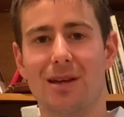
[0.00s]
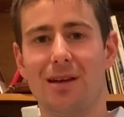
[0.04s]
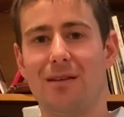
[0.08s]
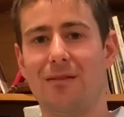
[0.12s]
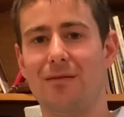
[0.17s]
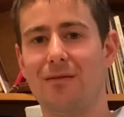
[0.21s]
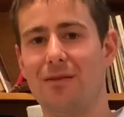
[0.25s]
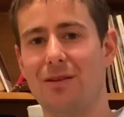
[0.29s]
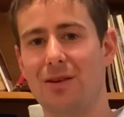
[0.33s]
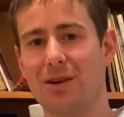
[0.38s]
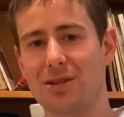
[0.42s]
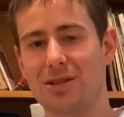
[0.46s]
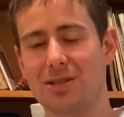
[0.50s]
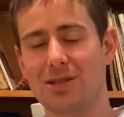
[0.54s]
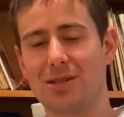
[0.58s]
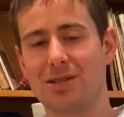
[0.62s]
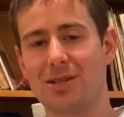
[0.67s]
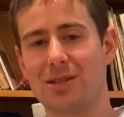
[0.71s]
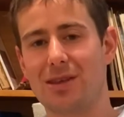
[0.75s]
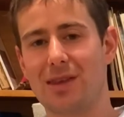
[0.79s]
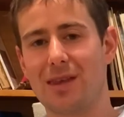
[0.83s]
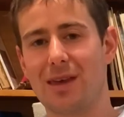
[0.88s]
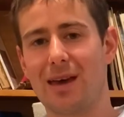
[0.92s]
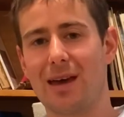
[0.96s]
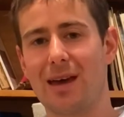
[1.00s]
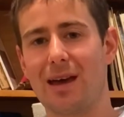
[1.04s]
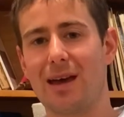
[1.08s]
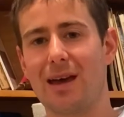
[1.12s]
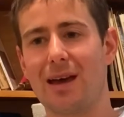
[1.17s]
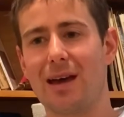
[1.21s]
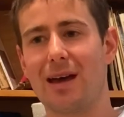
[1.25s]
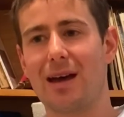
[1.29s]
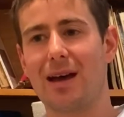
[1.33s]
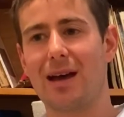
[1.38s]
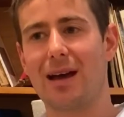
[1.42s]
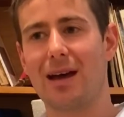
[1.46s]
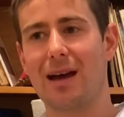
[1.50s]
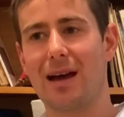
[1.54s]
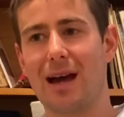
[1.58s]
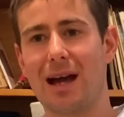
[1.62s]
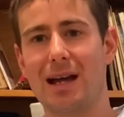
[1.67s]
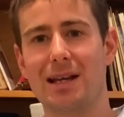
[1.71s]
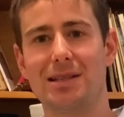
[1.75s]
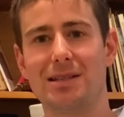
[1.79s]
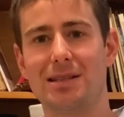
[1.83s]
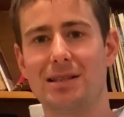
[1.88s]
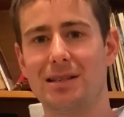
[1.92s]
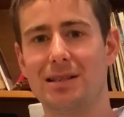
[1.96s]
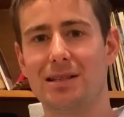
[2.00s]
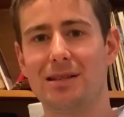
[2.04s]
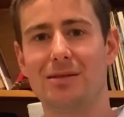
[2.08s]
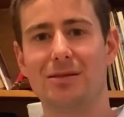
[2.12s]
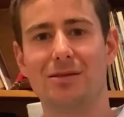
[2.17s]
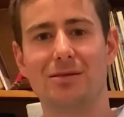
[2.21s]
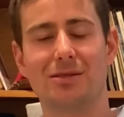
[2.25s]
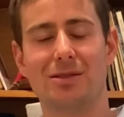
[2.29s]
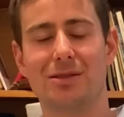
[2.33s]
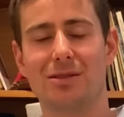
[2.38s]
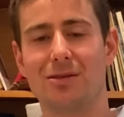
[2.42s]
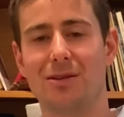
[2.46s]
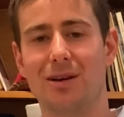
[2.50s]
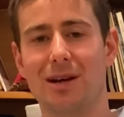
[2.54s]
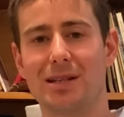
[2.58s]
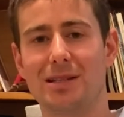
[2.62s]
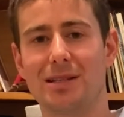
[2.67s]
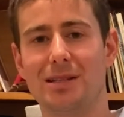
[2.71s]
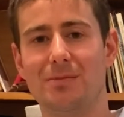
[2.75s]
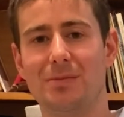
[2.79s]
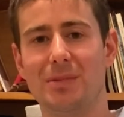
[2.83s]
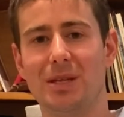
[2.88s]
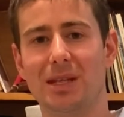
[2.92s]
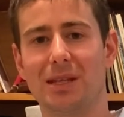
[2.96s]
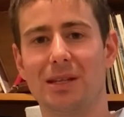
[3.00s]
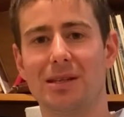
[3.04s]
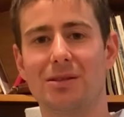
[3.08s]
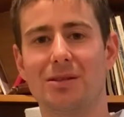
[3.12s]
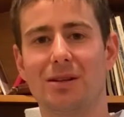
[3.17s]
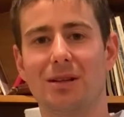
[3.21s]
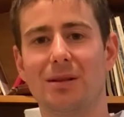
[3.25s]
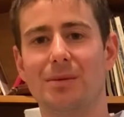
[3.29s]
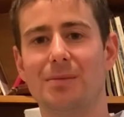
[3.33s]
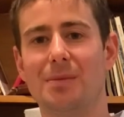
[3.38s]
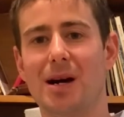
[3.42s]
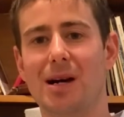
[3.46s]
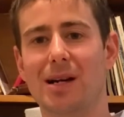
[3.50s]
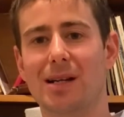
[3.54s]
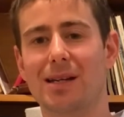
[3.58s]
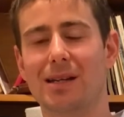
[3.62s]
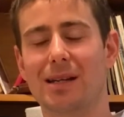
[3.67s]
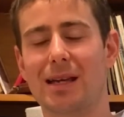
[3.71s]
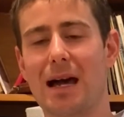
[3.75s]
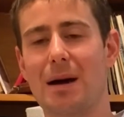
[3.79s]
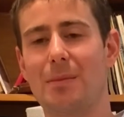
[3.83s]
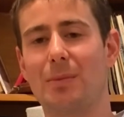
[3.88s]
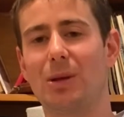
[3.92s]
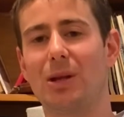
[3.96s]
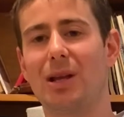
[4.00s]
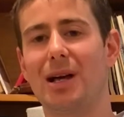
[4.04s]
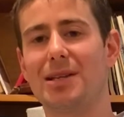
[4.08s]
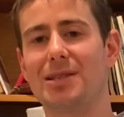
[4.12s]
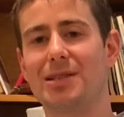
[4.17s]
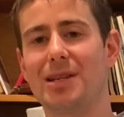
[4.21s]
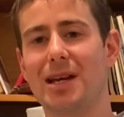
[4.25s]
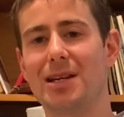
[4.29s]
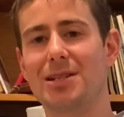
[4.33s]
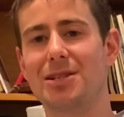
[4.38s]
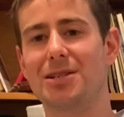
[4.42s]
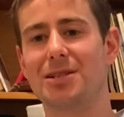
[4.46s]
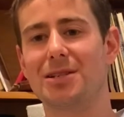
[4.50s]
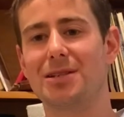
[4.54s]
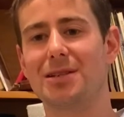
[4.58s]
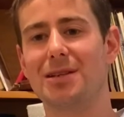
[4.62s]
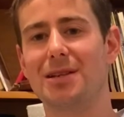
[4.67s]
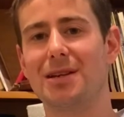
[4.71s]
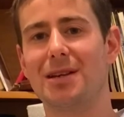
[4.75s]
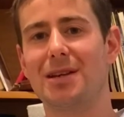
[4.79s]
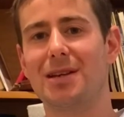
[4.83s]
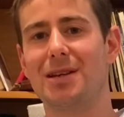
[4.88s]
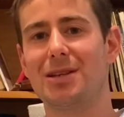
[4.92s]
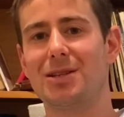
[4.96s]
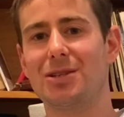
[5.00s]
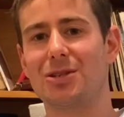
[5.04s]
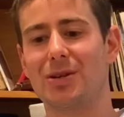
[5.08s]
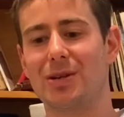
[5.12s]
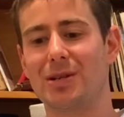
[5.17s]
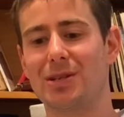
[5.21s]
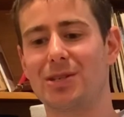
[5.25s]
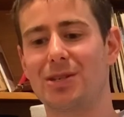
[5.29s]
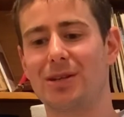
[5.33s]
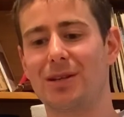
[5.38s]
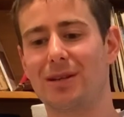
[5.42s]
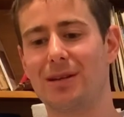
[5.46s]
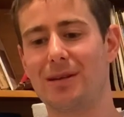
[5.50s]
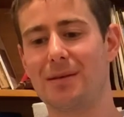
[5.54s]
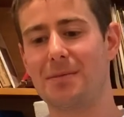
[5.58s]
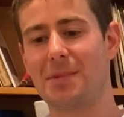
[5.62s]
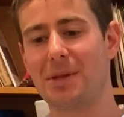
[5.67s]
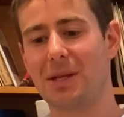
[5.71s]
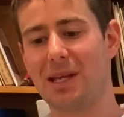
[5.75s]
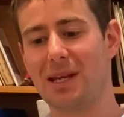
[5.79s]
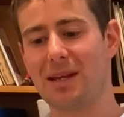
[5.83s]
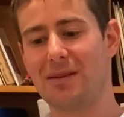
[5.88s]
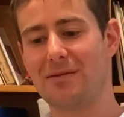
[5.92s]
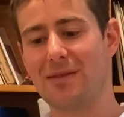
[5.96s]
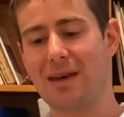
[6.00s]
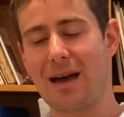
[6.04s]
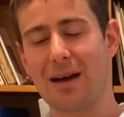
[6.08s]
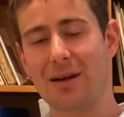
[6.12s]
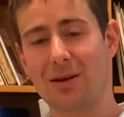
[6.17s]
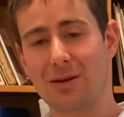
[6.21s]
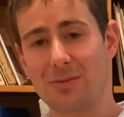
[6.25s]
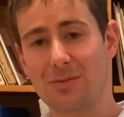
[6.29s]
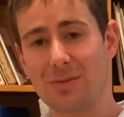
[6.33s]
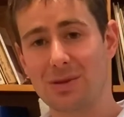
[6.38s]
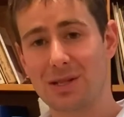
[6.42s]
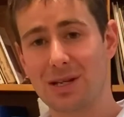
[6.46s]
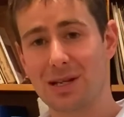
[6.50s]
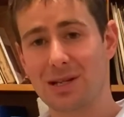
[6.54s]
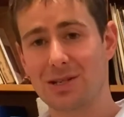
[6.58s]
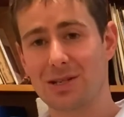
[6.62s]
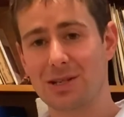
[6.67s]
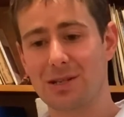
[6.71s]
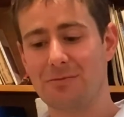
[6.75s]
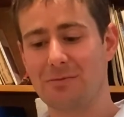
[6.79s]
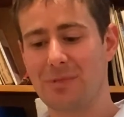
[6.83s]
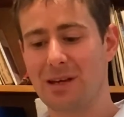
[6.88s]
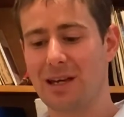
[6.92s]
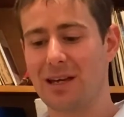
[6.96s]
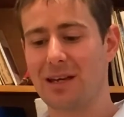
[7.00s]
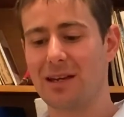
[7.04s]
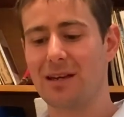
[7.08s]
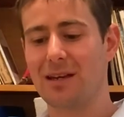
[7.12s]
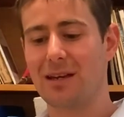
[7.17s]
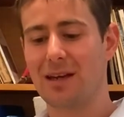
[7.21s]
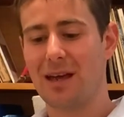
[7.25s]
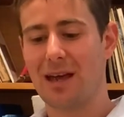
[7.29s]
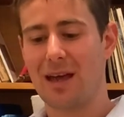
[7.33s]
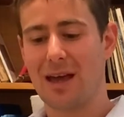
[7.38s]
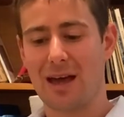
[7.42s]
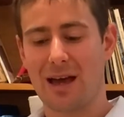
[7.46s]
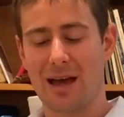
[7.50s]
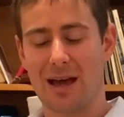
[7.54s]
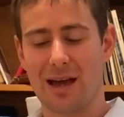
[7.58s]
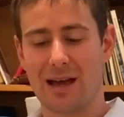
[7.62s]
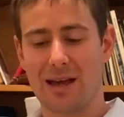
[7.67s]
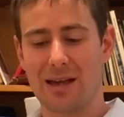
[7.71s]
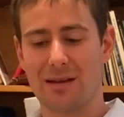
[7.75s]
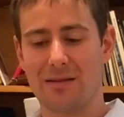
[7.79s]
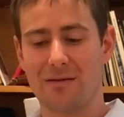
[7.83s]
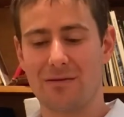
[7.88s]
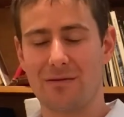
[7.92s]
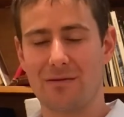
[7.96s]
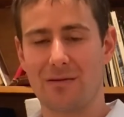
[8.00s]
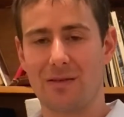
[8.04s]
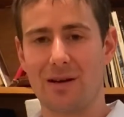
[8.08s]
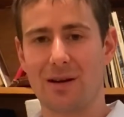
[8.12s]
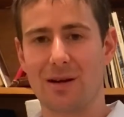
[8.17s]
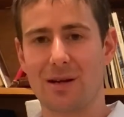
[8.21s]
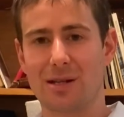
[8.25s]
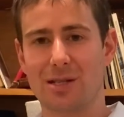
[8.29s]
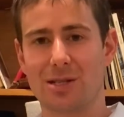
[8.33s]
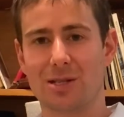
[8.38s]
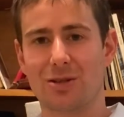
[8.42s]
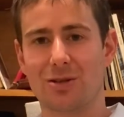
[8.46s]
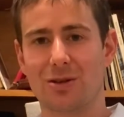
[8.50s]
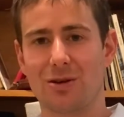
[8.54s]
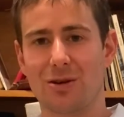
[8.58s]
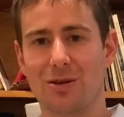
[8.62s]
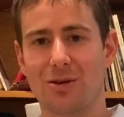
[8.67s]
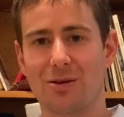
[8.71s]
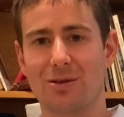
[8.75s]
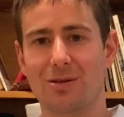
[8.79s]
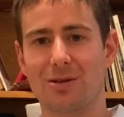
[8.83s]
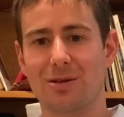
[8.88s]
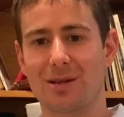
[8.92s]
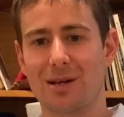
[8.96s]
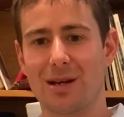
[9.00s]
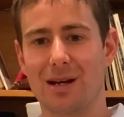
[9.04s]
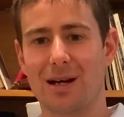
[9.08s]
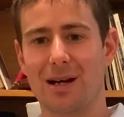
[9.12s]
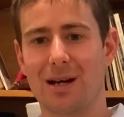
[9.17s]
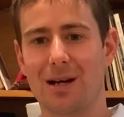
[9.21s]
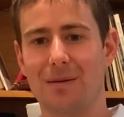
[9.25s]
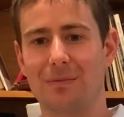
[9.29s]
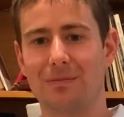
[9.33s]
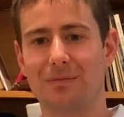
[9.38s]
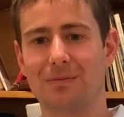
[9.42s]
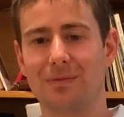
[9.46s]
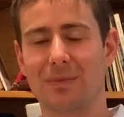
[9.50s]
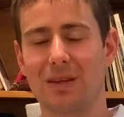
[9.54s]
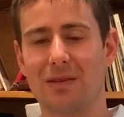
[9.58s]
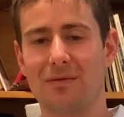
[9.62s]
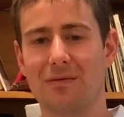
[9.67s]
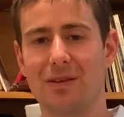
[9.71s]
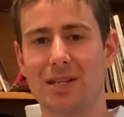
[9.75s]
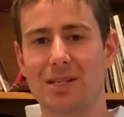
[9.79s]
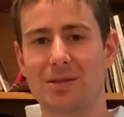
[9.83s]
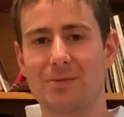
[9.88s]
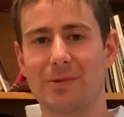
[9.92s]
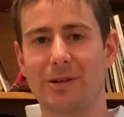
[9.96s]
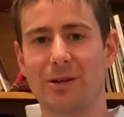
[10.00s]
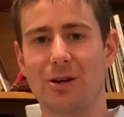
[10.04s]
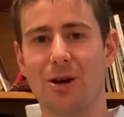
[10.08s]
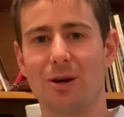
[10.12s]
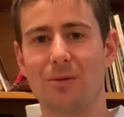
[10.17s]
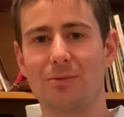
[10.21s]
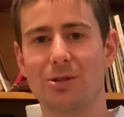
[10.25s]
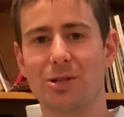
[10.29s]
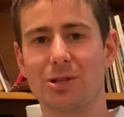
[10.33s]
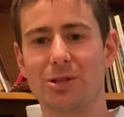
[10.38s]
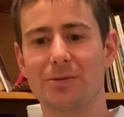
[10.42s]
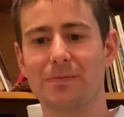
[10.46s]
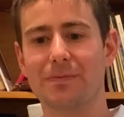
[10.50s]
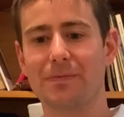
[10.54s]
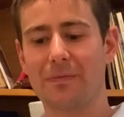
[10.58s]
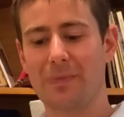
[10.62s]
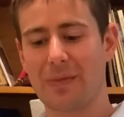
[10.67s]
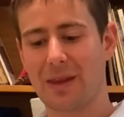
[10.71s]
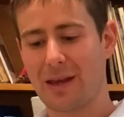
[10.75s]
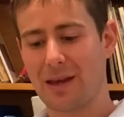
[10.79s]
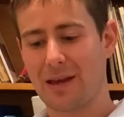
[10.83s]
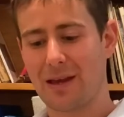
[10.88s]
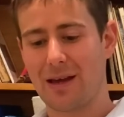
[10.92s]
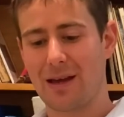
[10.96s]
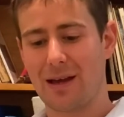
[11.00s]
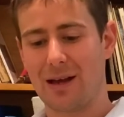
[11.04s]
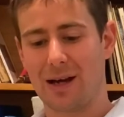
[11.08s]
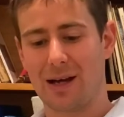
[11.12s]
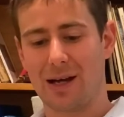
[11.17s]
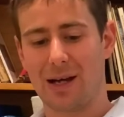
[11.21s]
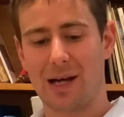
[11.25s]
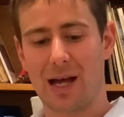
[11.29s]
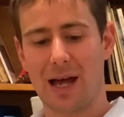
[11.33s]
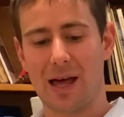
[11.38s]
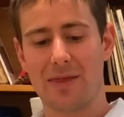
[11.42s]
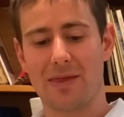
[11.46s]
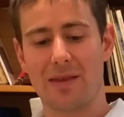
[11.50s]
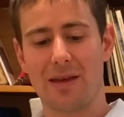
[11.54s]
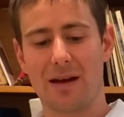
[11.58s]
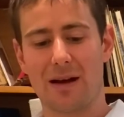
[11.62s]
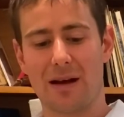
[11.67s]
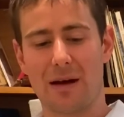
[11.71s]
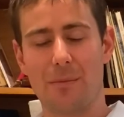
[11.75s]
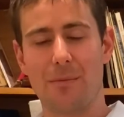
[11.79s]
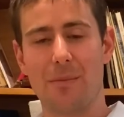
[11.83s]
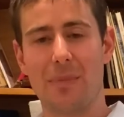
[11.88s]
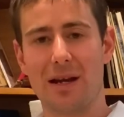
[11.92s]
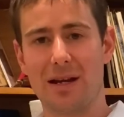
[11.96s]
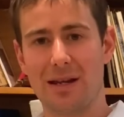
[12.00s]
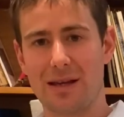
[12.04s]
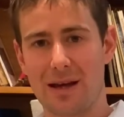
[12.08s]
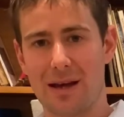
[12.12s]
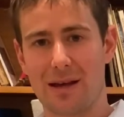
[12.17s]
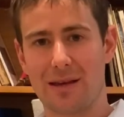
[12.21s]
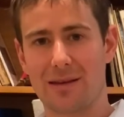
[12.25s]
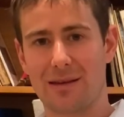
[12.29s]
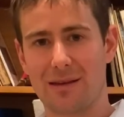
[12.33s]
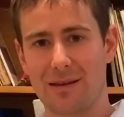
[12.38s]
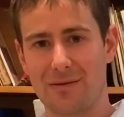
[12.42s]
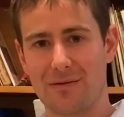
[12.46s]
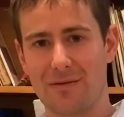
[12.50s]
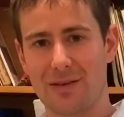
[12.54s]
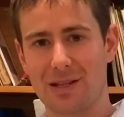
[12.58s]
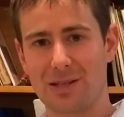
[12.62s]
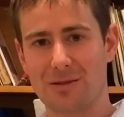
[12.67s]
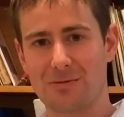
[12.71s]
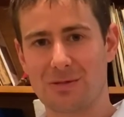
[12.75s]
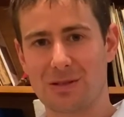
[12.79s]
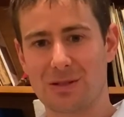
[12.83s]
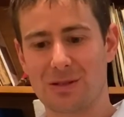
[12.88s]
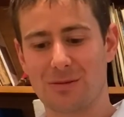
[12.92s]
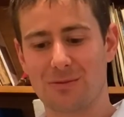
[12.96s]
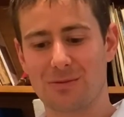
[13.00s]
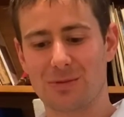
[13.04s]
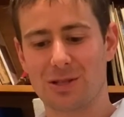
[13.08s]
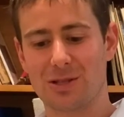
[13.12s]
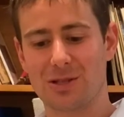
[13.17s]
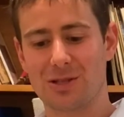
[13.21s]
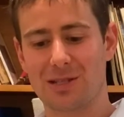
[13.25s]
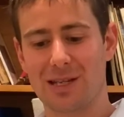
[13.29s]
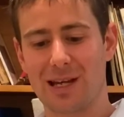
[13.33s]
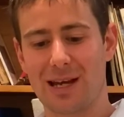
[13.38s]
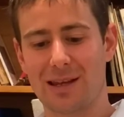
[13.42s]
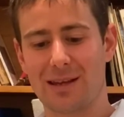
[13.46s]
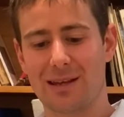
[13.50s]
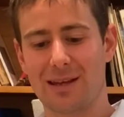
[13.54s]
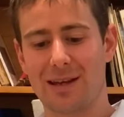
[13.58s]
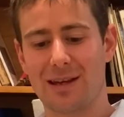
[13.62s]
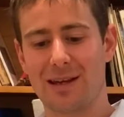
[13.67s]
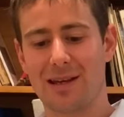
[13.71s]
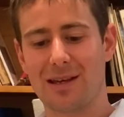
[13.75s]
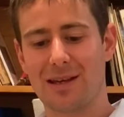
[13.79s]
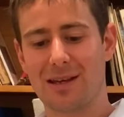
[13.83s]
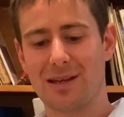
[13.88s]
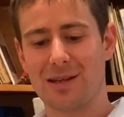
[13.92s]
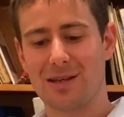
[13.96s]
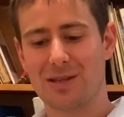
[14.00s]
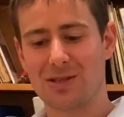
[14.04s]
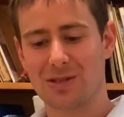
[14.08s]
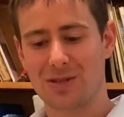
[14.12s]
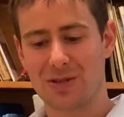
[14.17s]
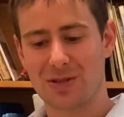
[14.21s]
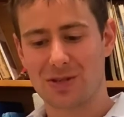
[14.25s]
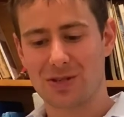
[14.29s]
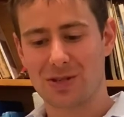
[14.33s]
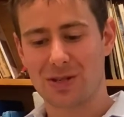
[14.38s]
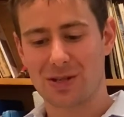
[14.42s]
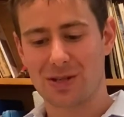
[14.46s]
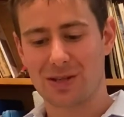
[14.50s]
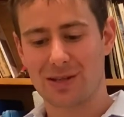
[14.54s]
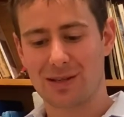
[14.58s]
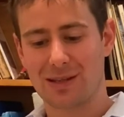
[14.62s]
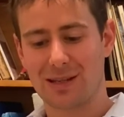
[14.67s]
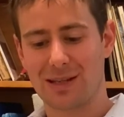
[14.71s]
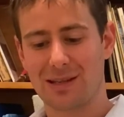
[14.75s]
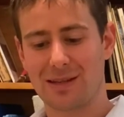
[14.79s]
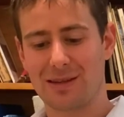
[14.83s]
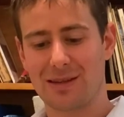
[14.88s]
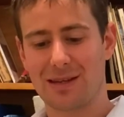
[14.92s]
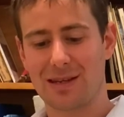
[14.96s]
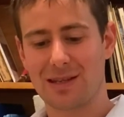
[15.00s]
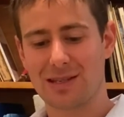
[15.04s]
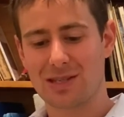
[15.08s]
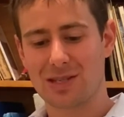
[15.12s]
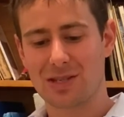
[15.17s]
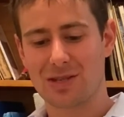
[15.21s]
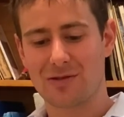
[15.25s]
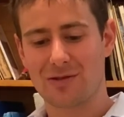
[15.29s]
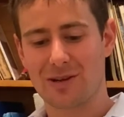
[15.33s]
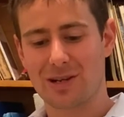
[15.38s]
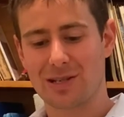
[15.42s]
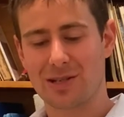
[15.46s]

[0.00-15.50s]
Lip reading: versus their $80 to $90 million market capitalization. So I certainly believe that could potentially be a very strong investment option. And there are many other investment options out there. So certainly these three